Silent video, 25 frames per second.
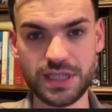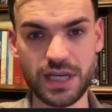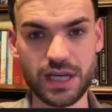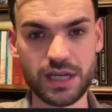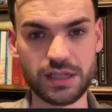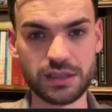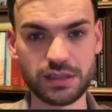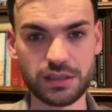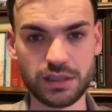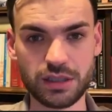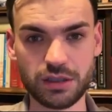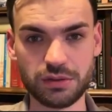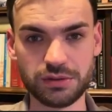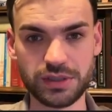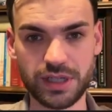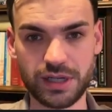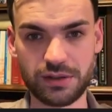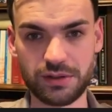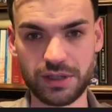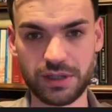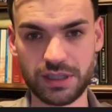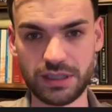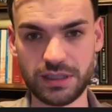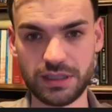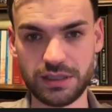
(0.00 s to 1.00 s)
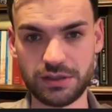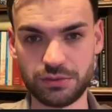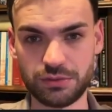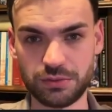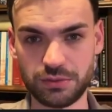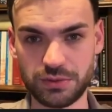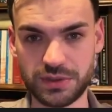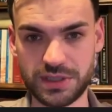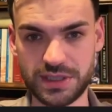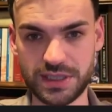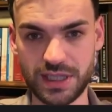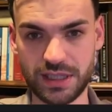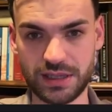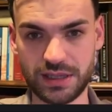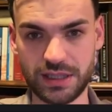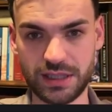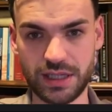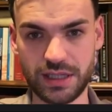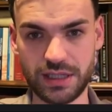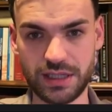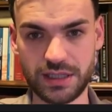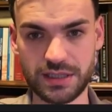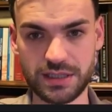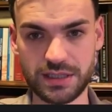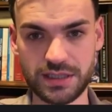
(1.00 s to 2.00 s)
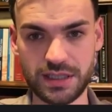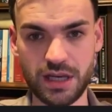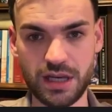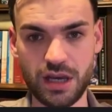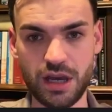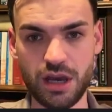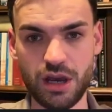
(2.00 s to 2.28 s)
and go directly to settings,